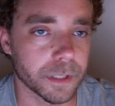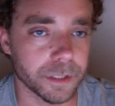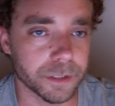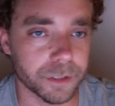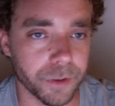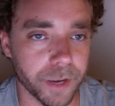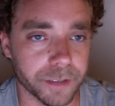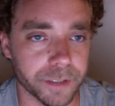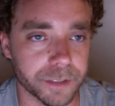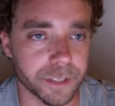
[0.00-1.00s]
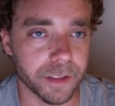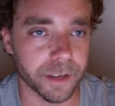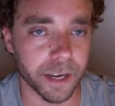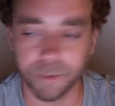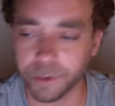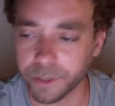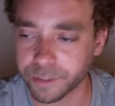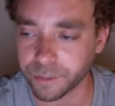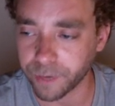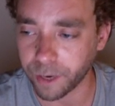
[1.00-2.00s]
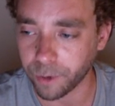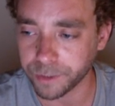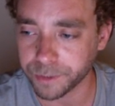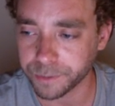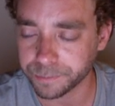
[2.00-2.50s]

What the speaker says: just so you guys can see the kind of nerdy stuff that I watch.